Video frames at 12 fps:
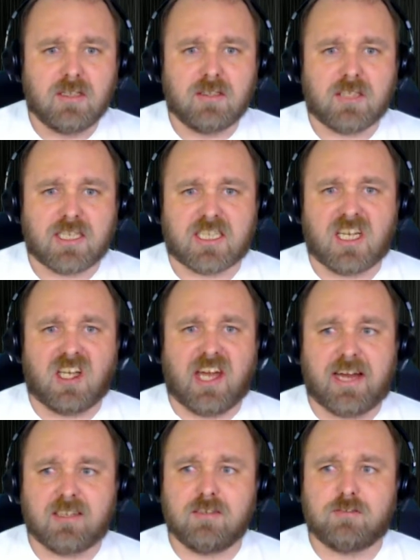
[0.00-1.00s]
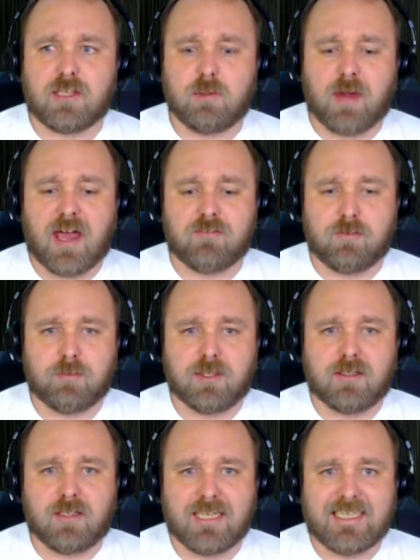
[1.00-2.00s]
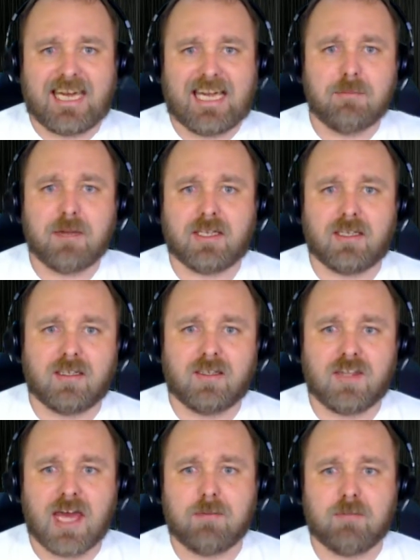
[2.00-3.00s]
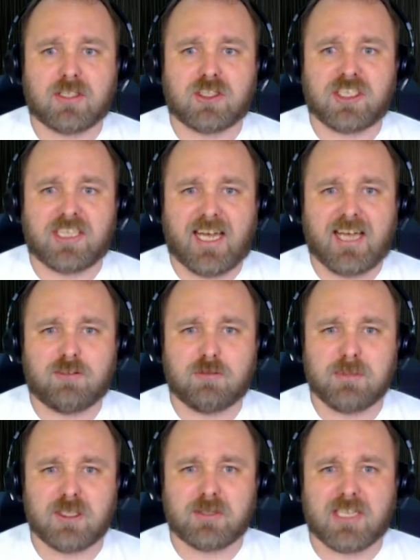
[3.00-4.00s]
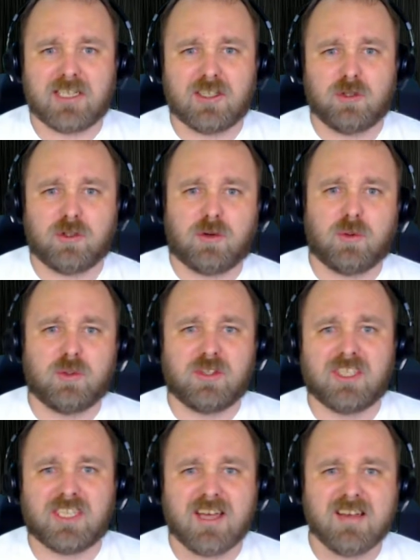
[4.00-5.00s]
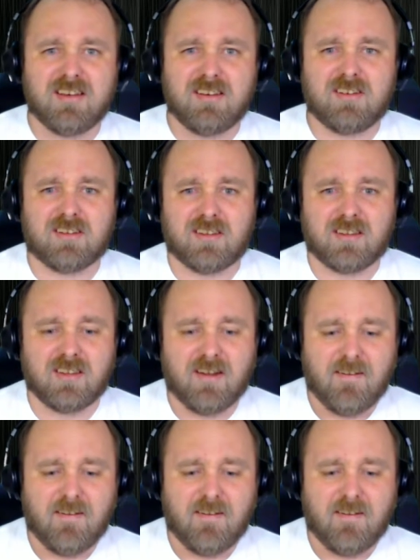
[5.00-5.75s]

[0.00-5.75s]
Like, collectively, we haven't been gaming that much together. We've been just kind of doing our own things. And been